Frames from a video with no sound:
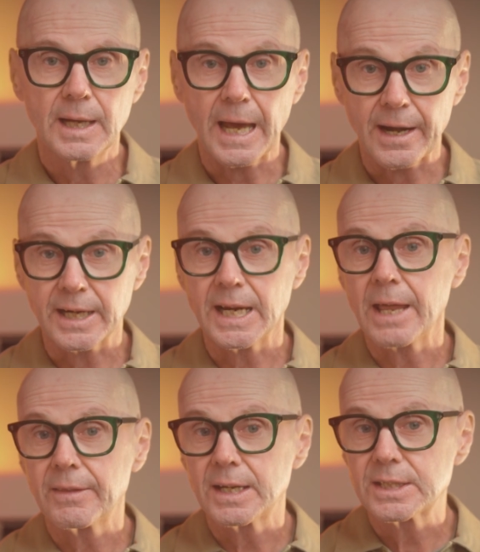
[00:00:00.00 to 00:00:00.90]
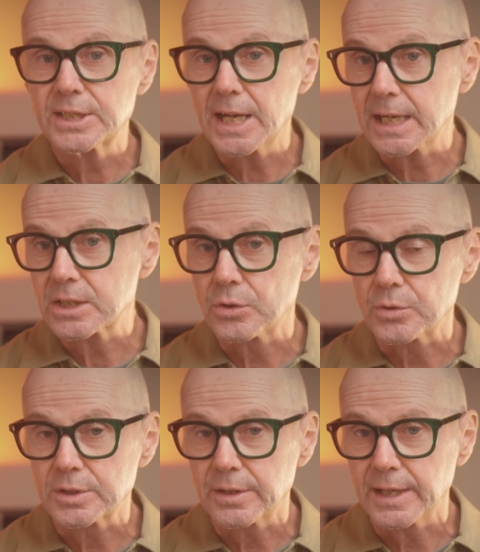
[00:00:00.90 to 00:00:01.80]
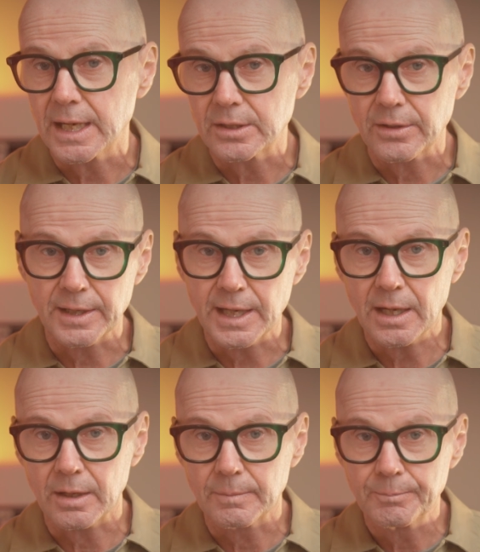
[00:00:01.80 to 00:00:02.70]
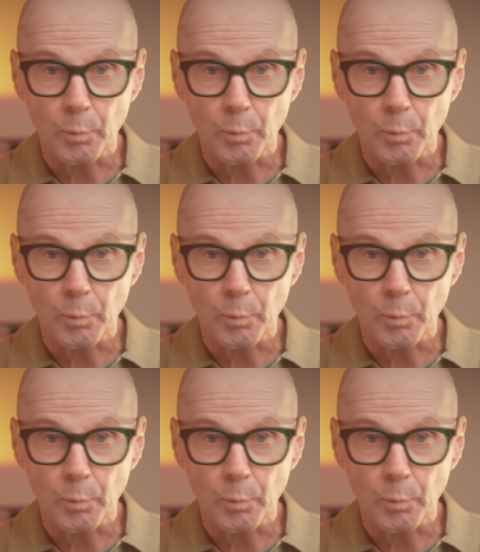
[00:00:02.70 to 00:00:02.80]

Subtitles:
and another tacked onto the end of the noun.